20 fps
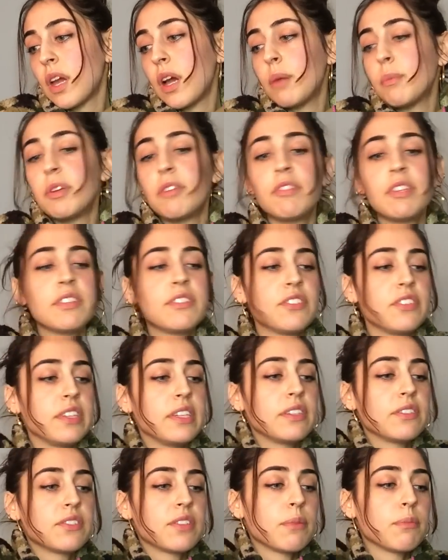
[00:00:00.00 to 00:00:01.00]
I'm even
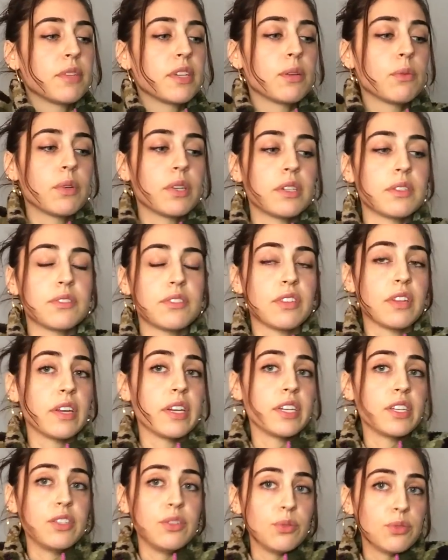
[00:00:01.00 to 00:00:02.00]
seeing something where it's
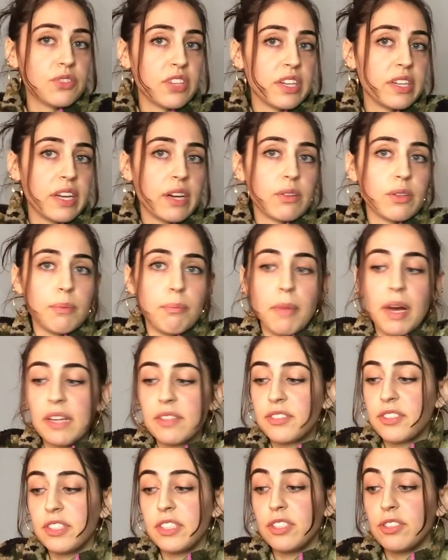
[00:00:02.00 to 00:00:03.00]
like you send out a
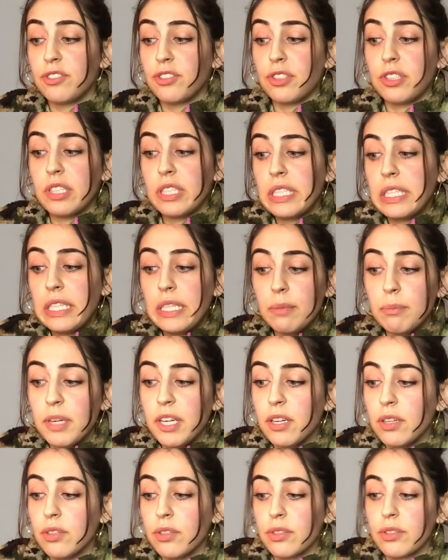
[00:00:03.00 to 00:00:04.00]
message or an
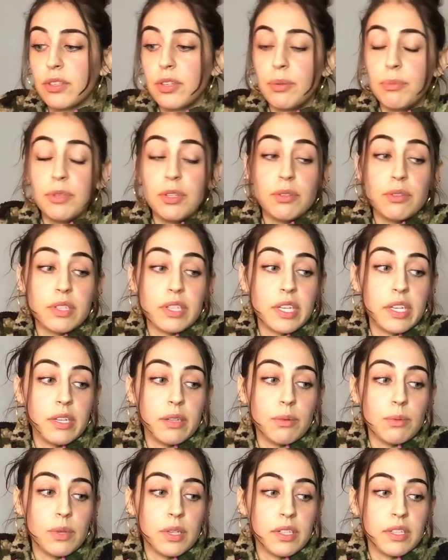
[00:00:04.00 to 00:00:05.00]
email or
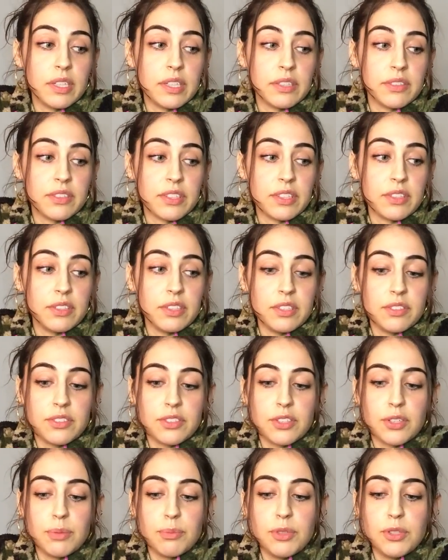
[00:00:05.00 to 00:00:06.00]
communicate what it is that you need to
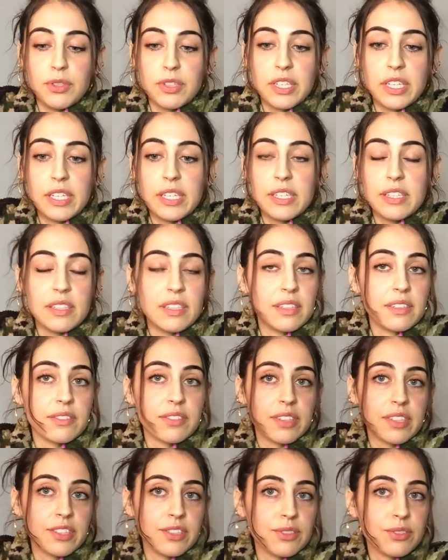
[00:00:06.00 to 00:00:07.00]
communicate, and then
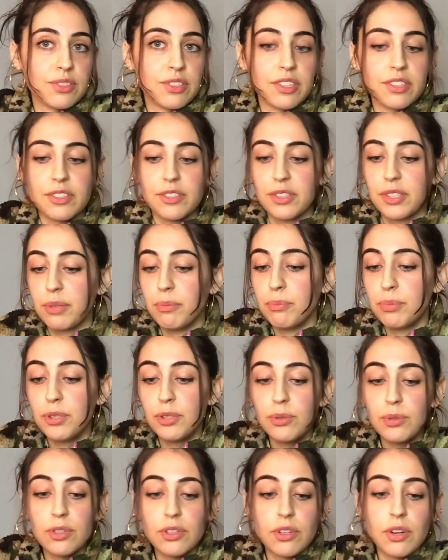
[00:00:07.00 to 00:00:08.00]
it's like you shut your
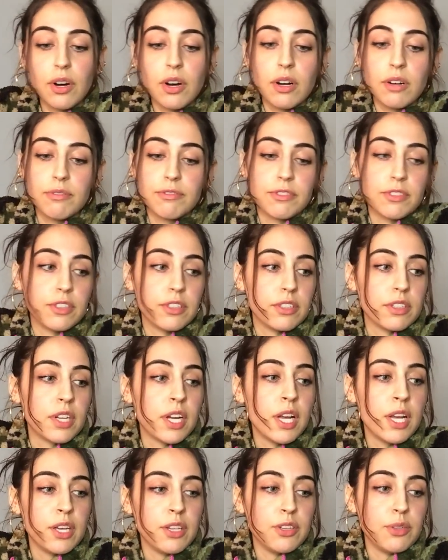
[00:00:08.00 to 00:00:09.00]
computer off or
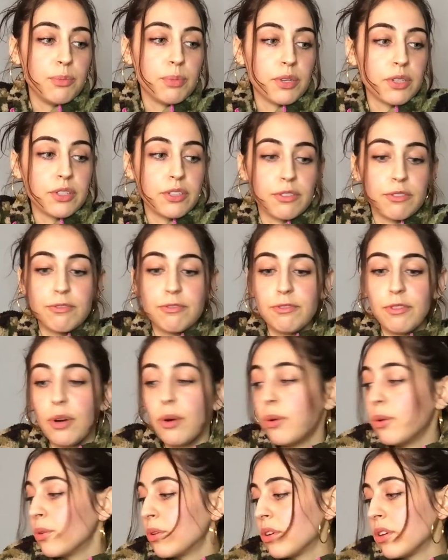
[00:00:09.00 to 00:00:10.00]
you put your
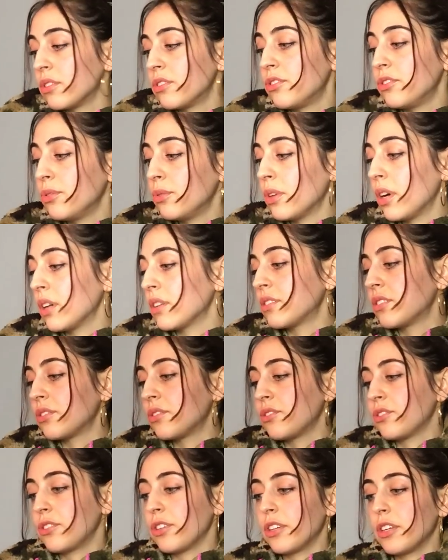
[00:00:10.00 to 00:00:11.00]
phone on do not
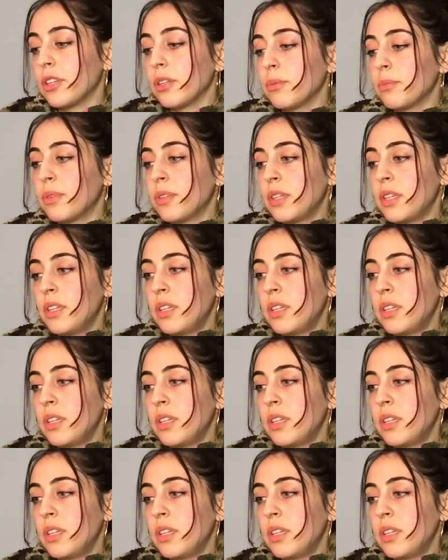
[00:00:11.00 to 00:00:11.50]
disturb.